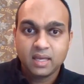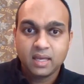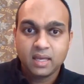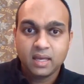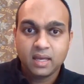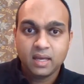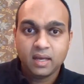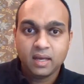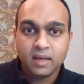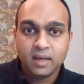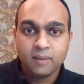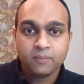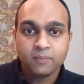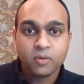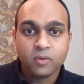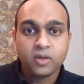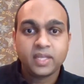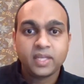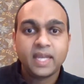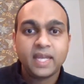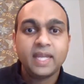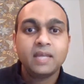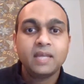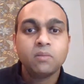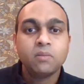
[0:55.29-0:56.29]
um, on
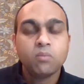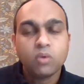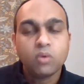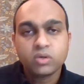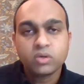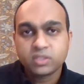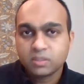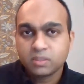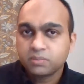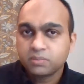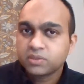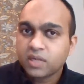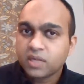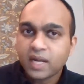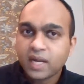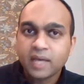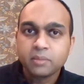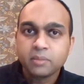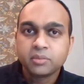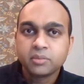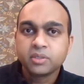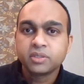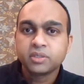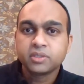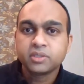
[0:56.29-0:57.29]
getting more
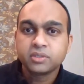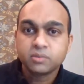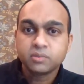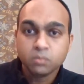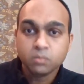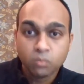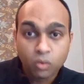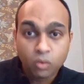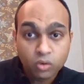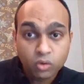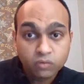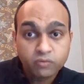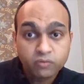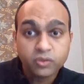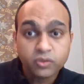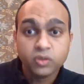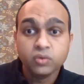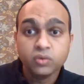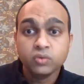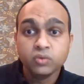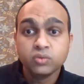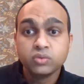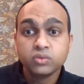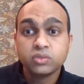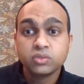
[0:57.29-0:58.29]
subscribers more
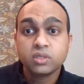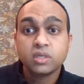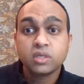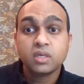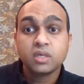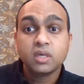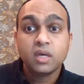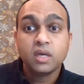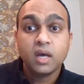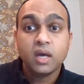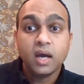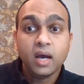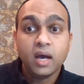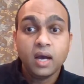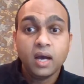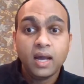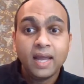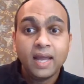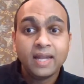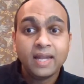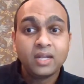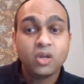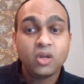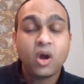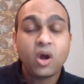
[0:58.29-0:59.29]
views uh,
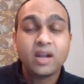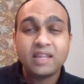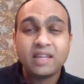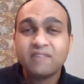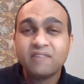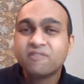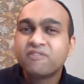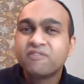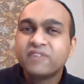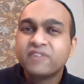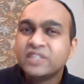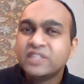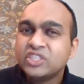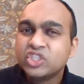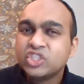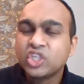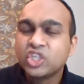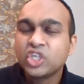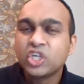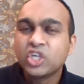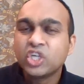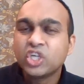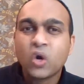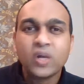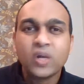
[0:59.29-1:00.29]
and not
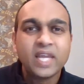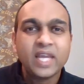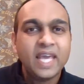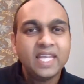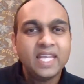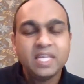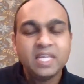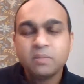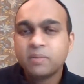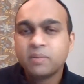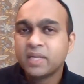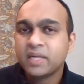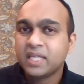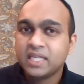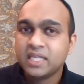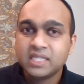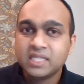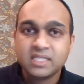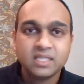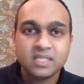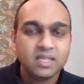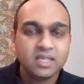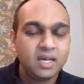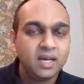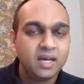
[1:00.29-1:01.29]
infringing on
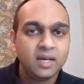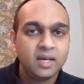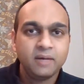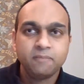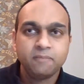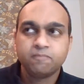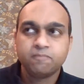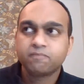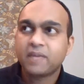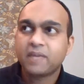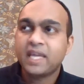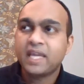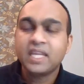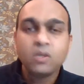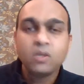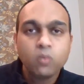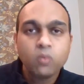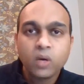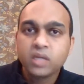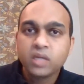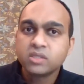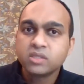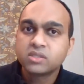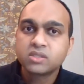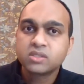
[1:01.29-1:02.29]
anybody's um,
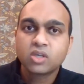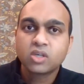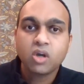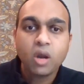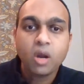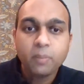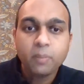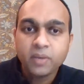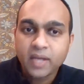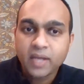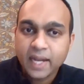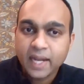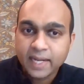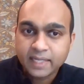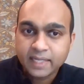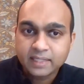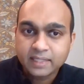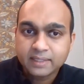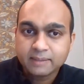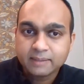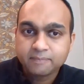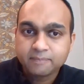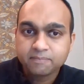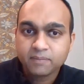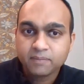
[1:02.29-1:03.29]
anyone's
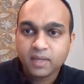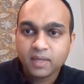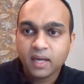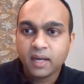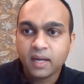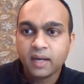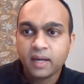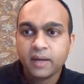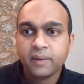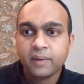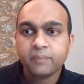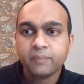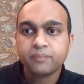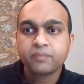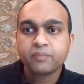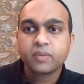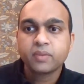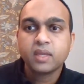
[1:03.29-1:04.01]
copyright. Um,